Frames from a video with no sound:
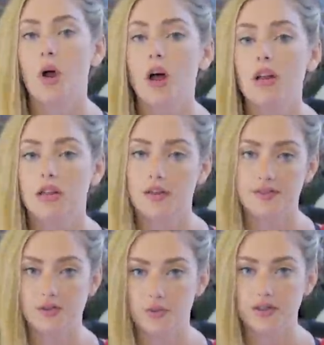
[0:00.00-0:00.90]
wall
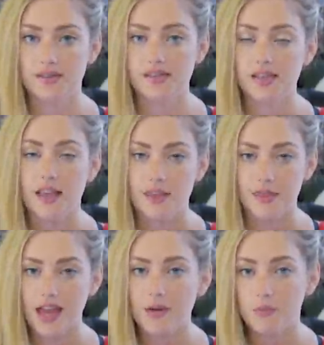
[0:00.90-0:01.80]
of sorts,
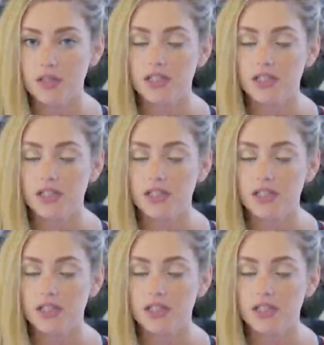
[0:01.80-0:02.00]
that